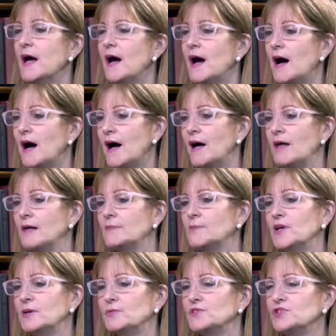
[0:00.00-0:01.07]

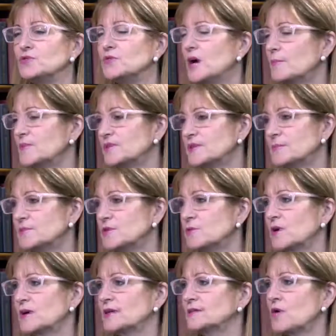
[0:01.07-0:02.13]
But it was too cumbersome to
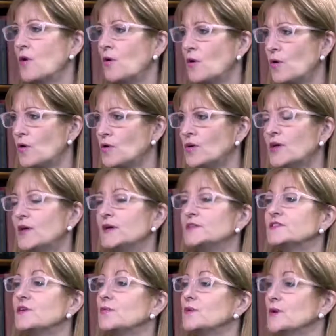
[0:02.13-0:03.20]
work as a whole,
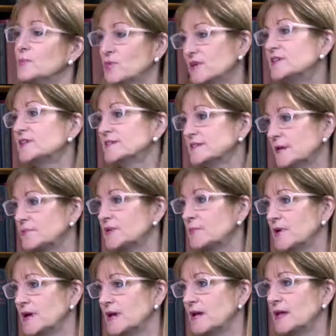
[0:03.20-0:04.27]
so we appointed a
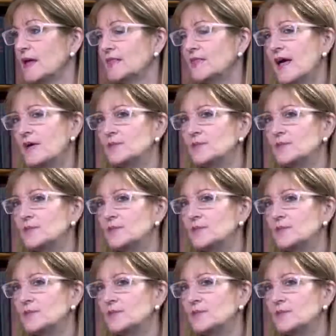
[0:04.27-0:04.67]
subcommittee. And that